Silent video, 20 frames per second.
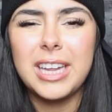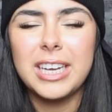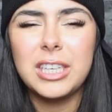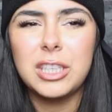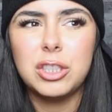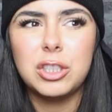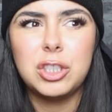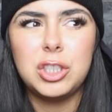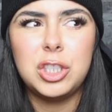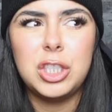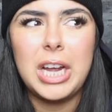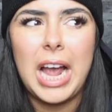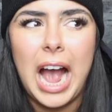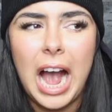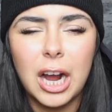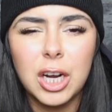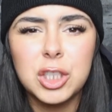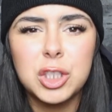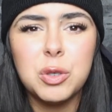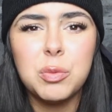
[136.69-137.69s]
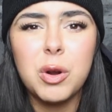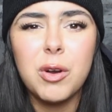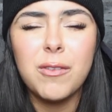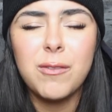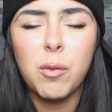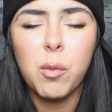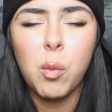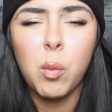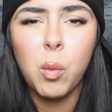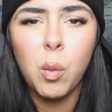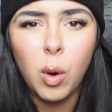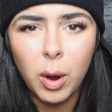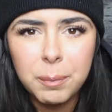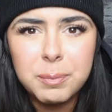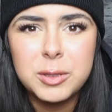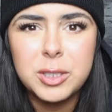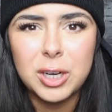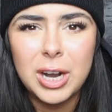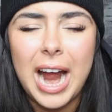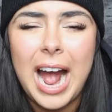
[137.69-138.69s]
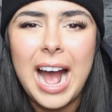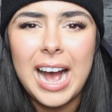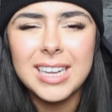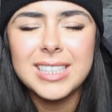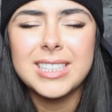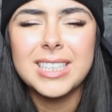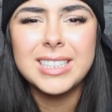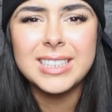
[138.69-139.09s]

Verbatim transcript: Like, she actually would have whooped her ass